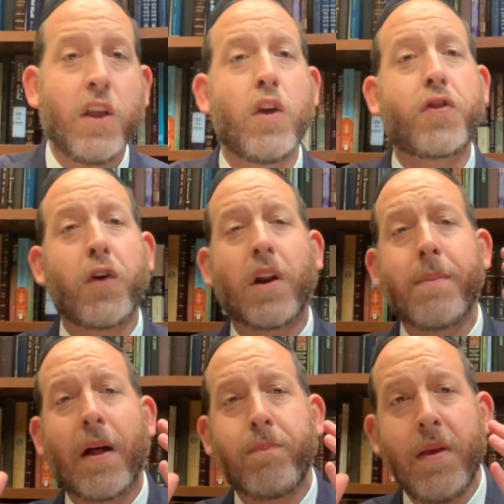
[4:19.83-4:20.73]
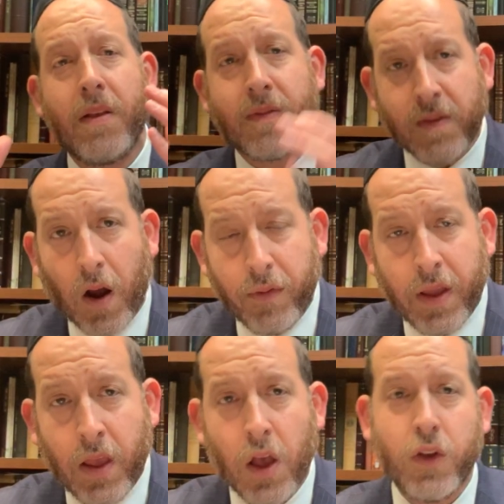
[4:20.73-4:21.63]
You thought about being
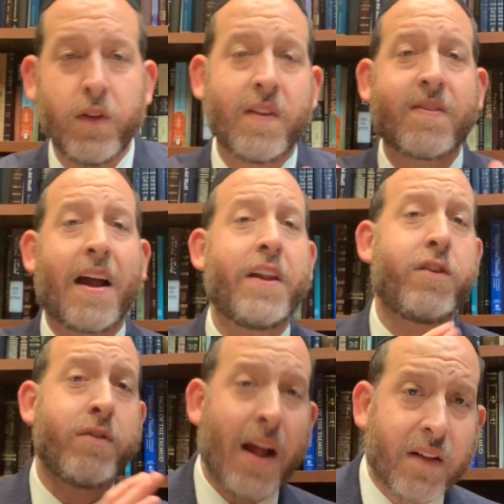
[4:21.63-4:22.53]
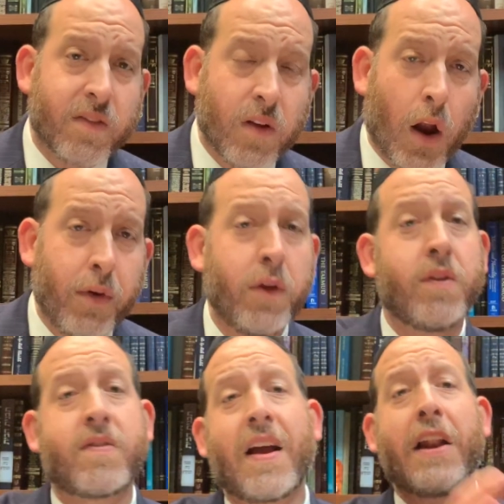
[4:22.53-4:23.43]
sorry, you decided you're not sorry, you
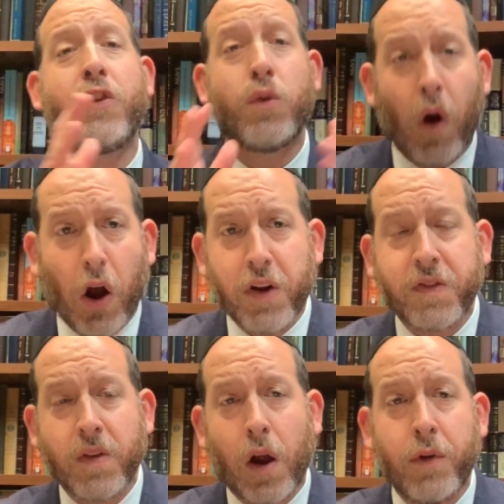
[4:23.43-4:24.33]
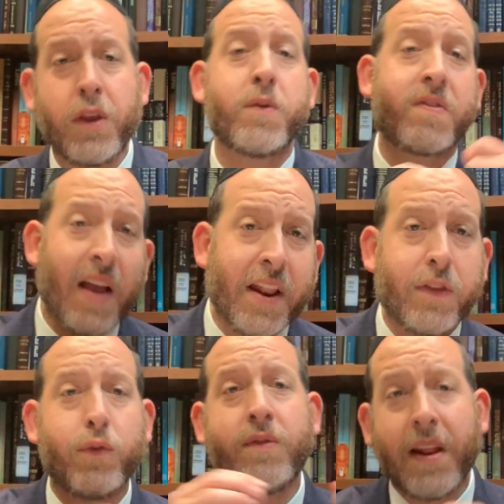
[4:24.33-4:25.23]
decided you are sorry, you said
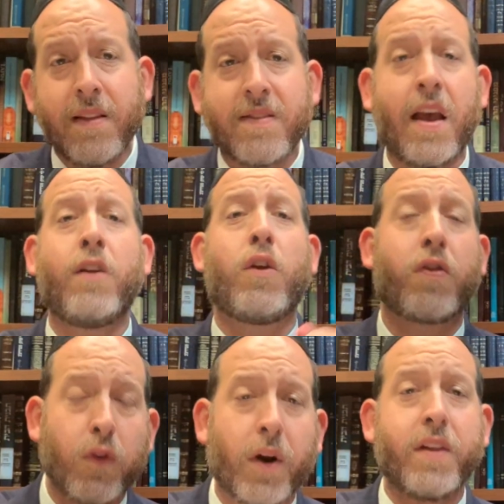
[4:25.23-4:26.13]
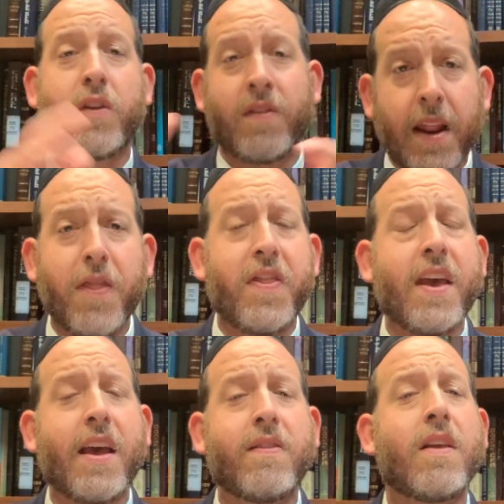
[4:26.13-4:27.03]
it, you didn't say it, you thought it, you didn't
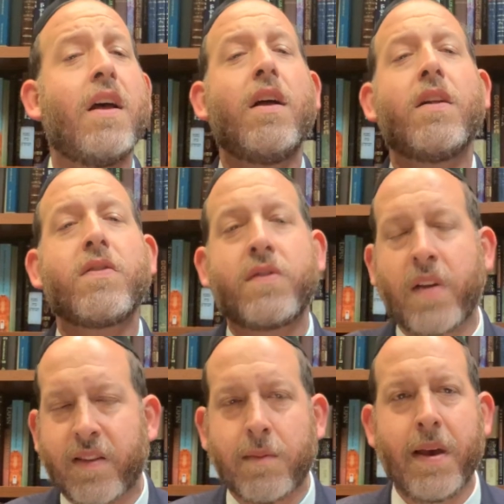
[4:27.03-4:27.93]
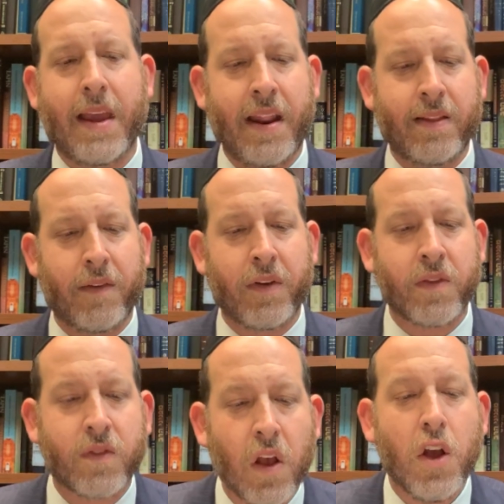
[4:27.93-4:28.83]
think it. Doesn't make any
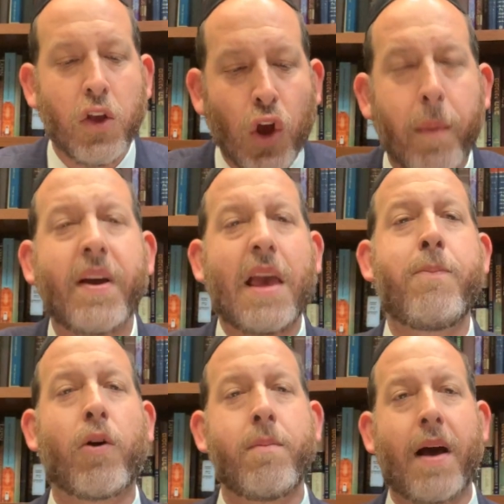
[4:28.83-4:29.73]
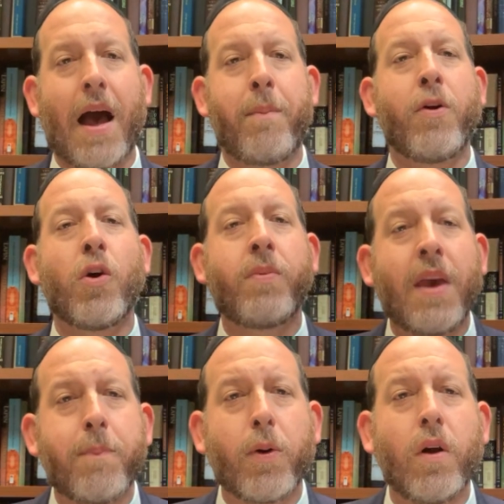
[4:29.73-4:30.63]
difference. Yom HaKippur Mechaper, Yom
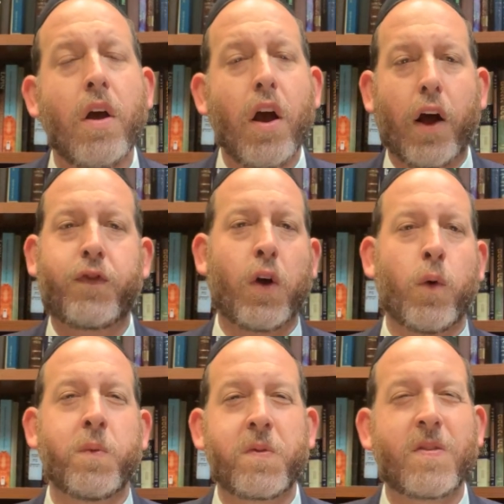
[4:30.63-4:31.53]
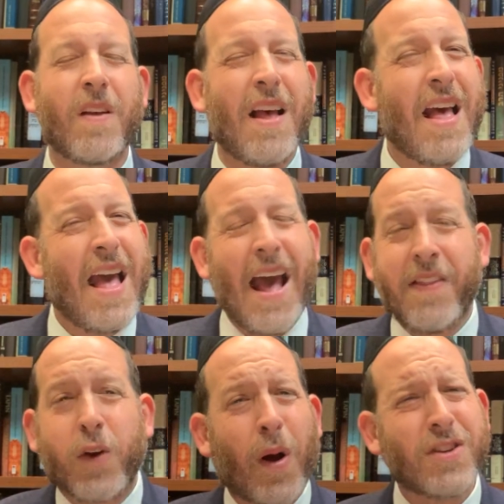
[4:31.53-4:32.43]
Kippur atones.
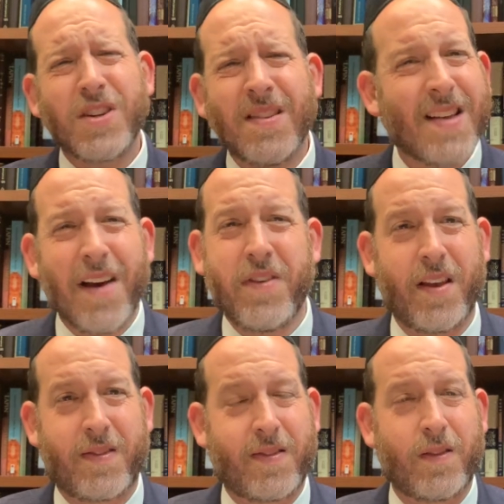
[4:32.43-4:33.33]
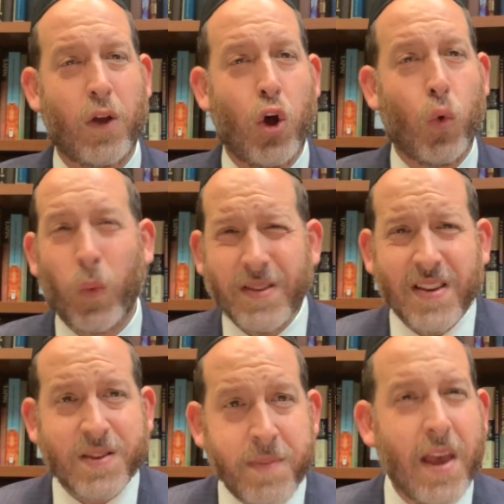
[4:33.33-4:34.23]
And the question is obvious. What does
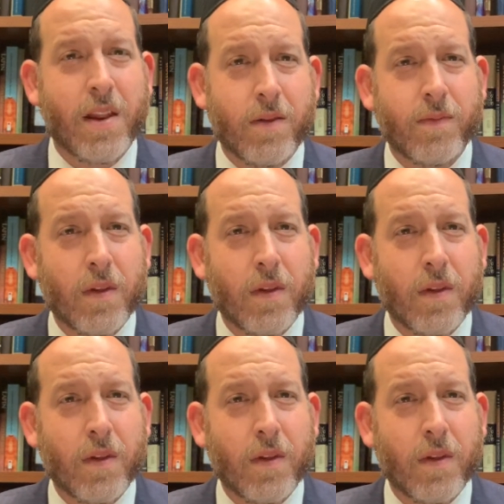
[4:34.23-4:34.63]
this mean?